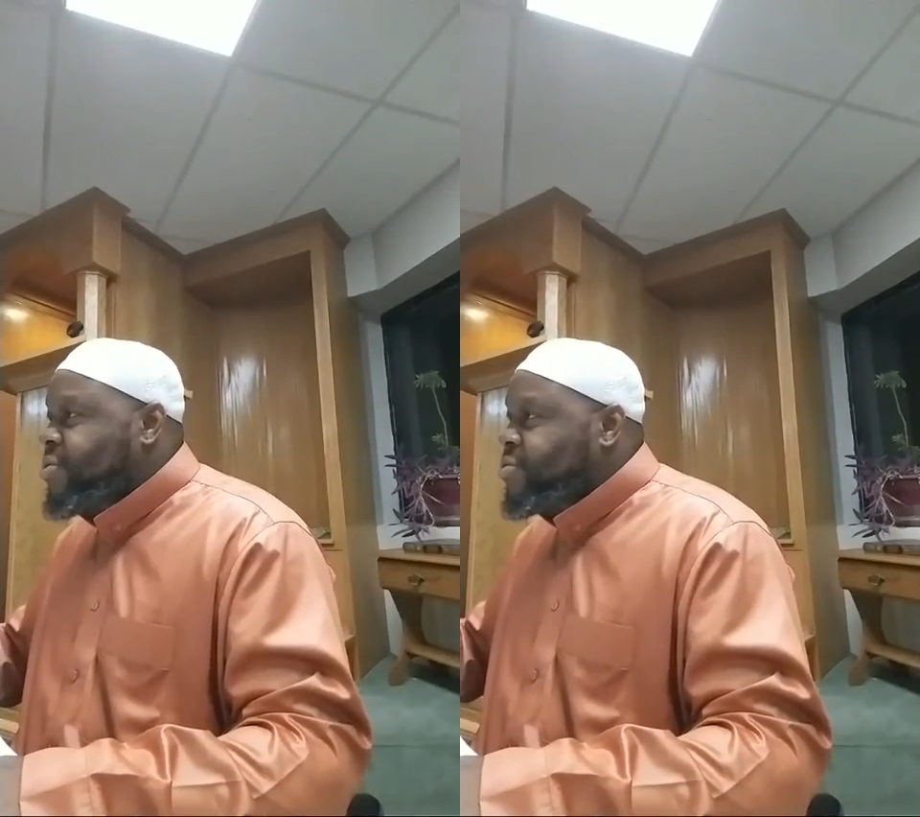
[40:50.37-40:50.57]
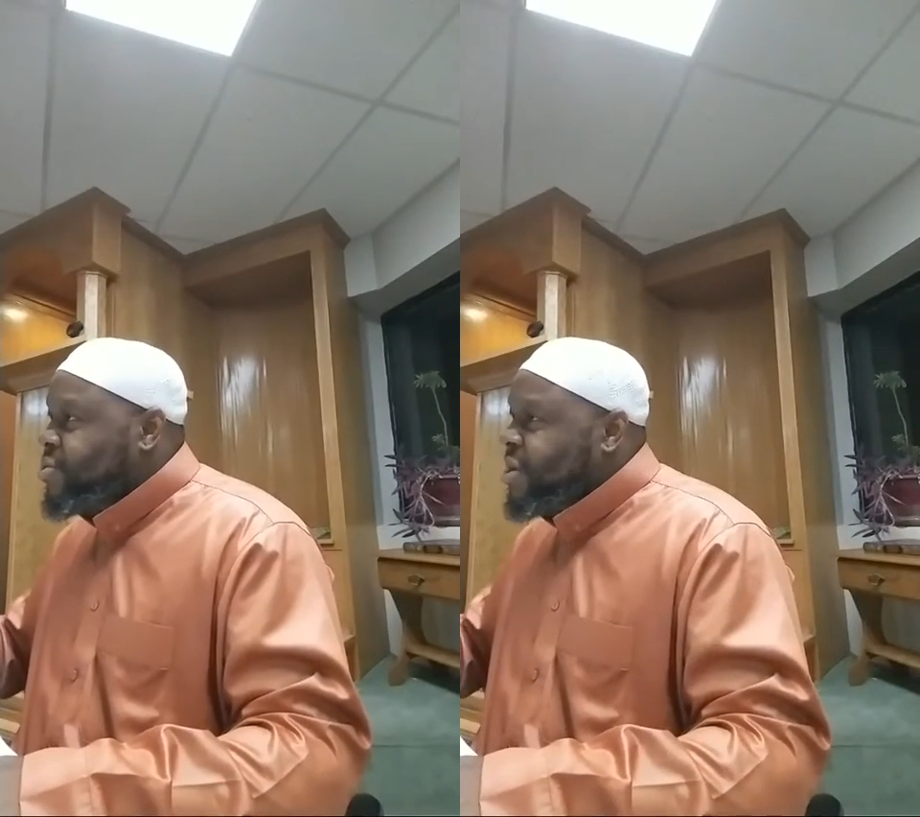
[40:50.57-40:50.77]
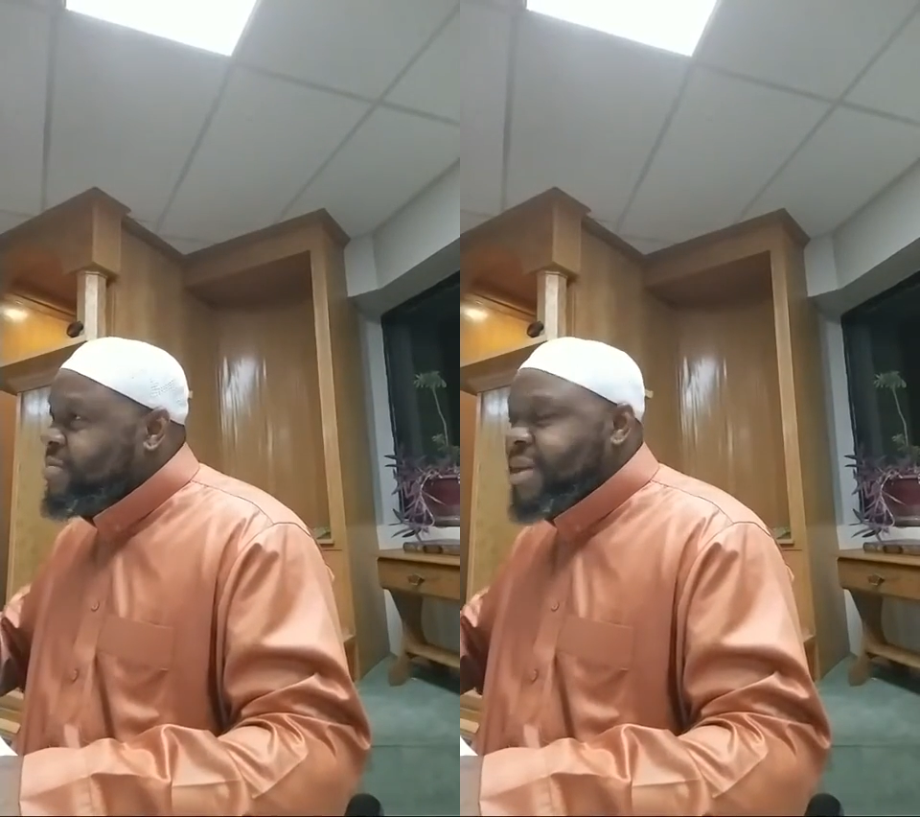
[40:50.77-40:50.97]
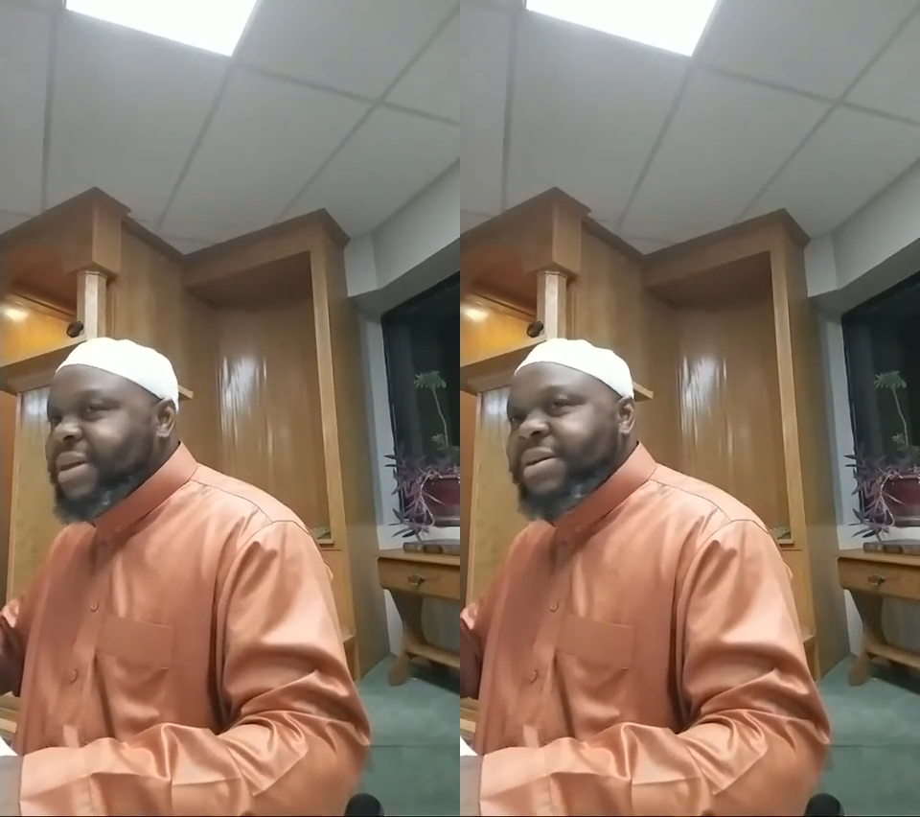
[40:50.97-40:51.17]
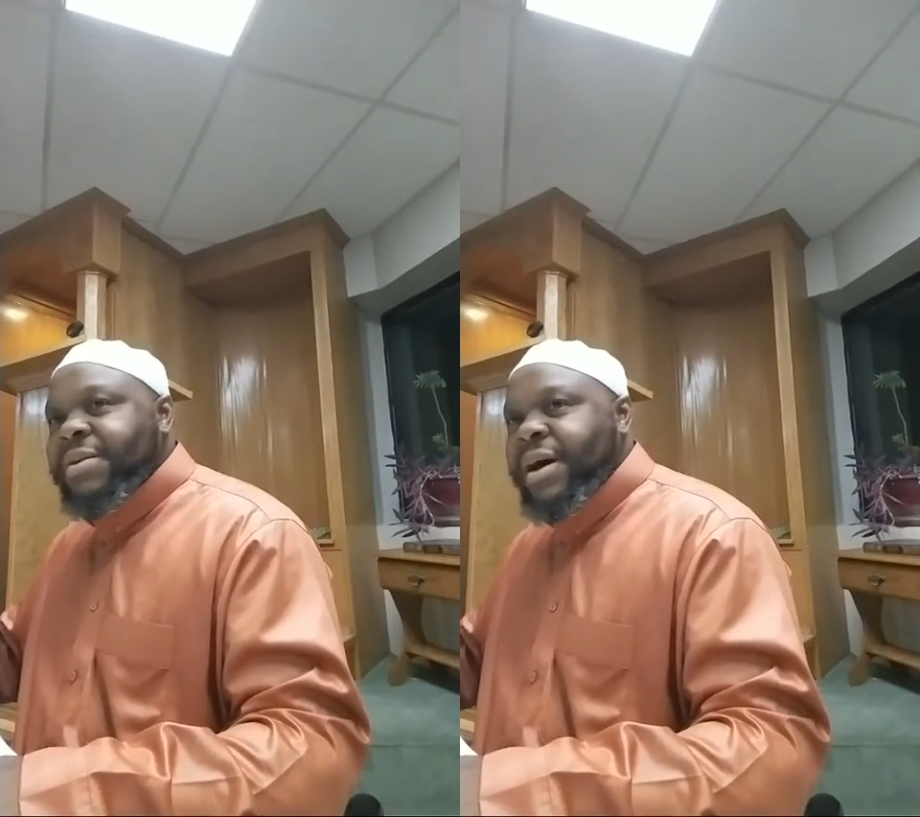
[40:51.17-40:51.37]
or it's going to
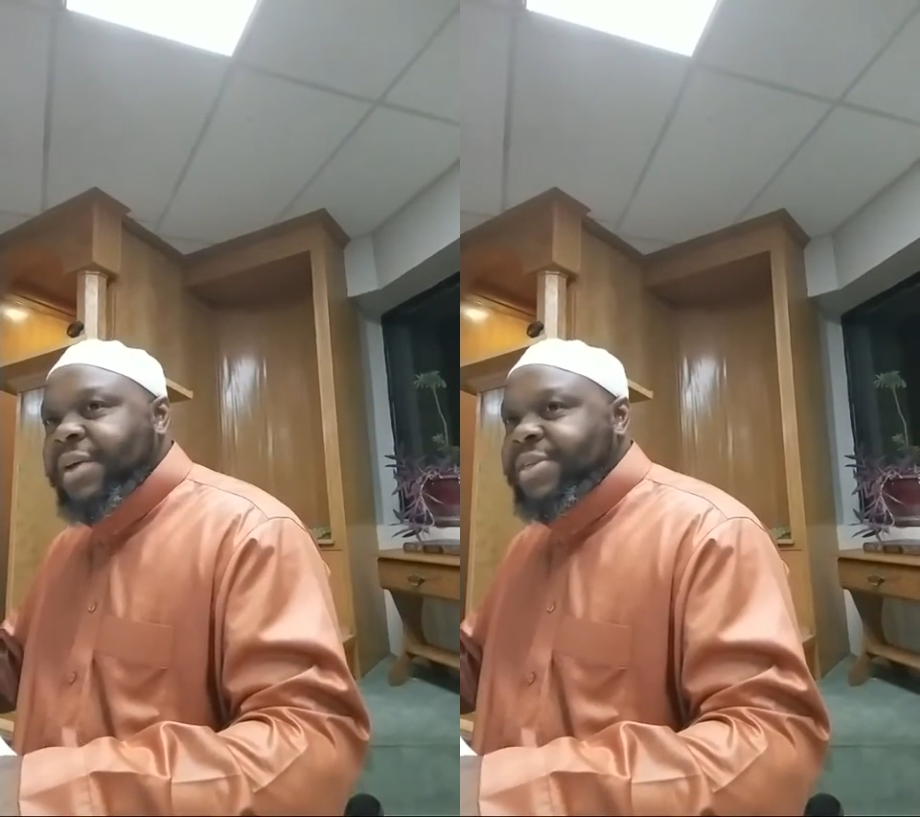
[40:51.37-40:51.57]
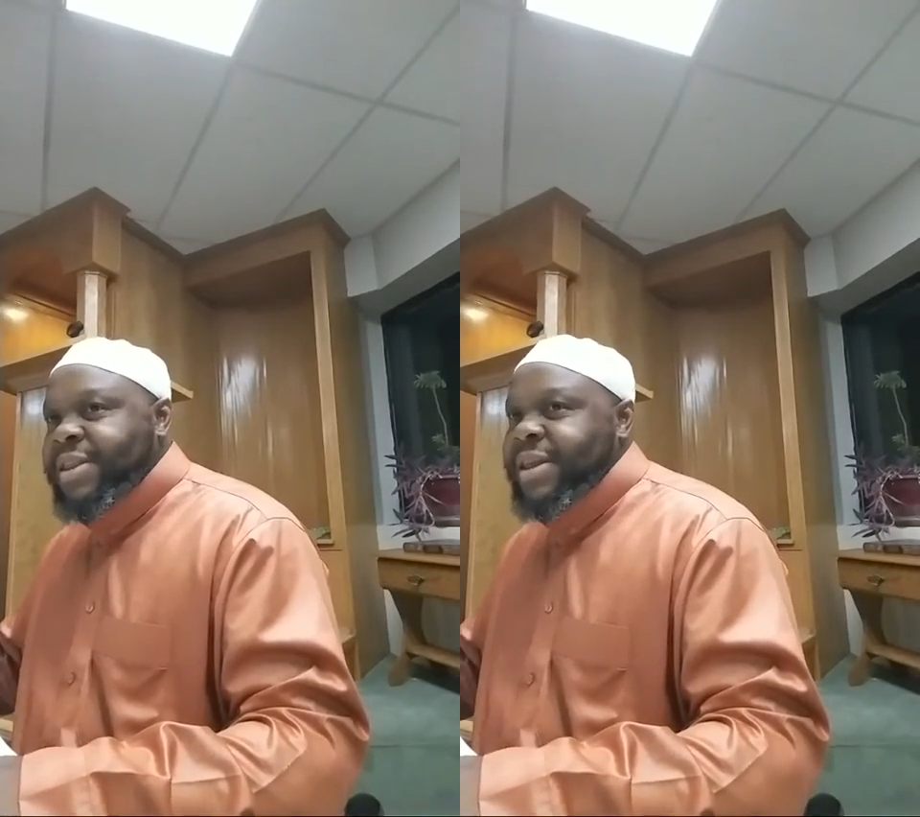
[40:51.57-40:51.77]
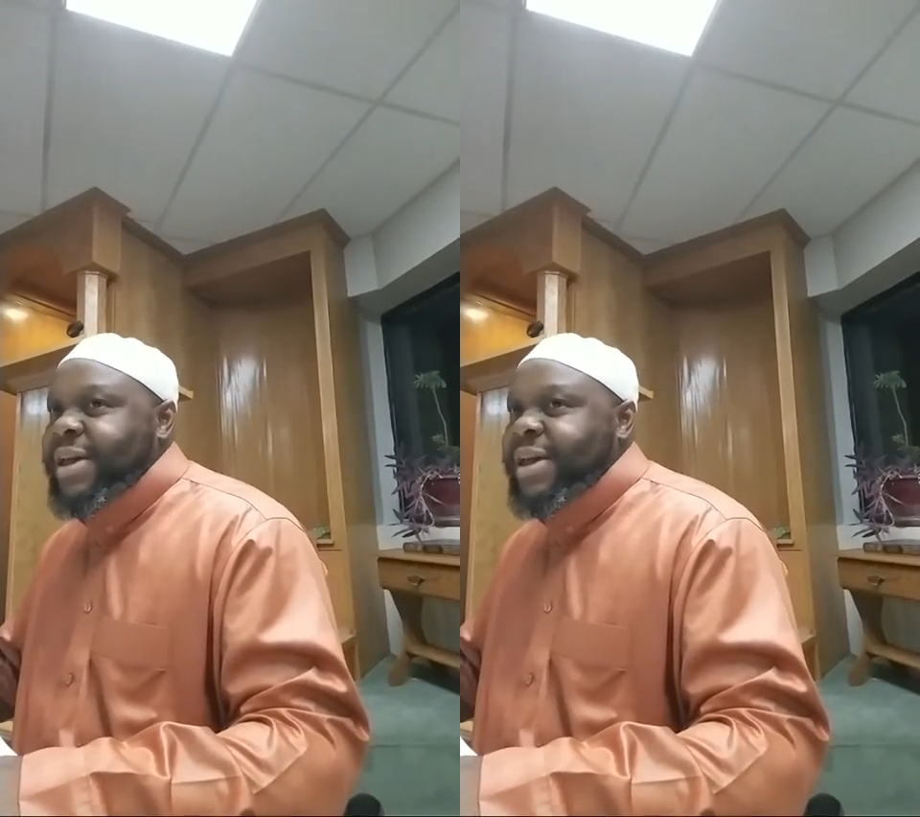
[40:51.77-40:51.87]
be other than